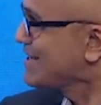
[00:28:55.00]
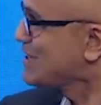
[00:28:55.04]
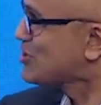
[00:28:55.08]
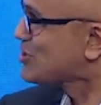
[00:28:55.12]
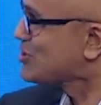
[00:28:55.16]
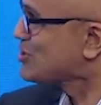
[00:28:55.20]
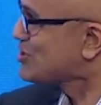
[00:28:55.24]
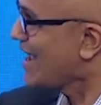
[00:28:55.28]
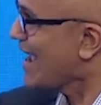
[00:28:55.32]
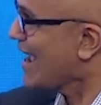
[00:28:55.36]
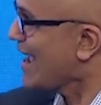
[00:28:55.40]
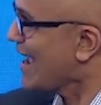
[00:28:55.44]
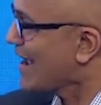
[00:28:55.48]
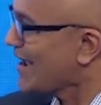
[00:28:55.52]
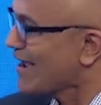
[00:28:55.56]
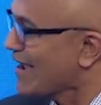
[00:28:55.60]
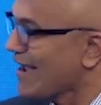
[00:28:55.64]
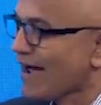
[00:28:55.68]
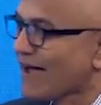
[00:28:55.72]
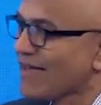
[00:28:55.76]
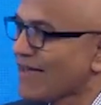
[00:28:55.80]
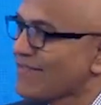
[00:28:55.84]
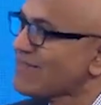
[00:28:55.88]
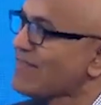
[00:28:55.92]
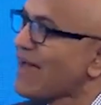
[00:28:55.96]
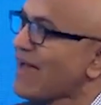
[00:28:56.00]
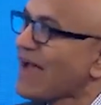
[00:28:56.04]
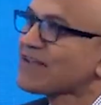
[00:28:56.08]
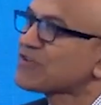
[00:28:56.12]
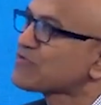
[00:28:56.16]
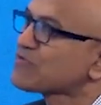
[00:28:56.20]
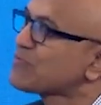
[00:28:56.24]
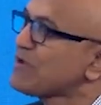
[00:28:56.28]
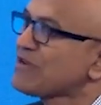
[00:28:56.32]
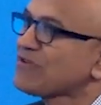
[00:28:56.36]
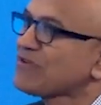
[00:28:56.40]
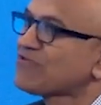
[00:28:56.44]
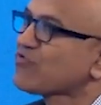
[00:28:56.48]
each day. And that
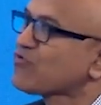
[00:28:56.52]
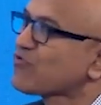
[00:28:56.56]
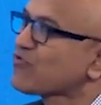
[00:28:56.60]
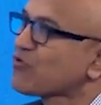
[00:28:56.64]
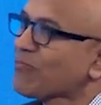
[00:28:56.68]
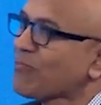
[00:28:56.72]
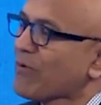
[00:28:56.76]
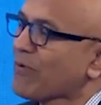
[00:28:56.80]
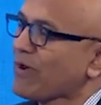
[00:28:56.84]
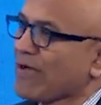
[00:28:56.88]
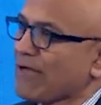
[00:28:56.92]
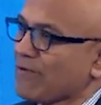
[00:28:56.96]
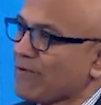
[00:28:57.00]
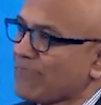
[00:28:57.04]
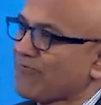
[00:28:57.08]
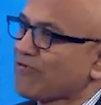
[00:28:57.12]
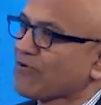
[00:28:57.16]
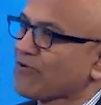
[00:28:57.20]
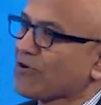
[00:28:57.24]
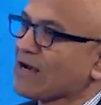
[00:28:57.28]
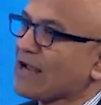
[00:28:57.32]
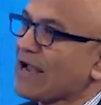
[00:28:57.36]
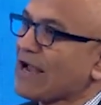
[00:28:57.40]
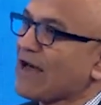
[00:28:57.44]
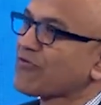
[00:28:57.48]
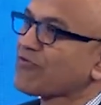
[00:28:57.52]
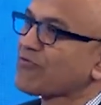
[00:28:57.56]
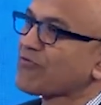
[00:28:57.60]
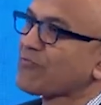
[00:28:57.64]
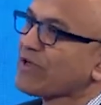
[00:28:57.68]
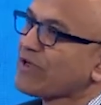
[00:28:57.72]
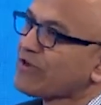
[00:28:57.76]
has been super helpful, Klaus,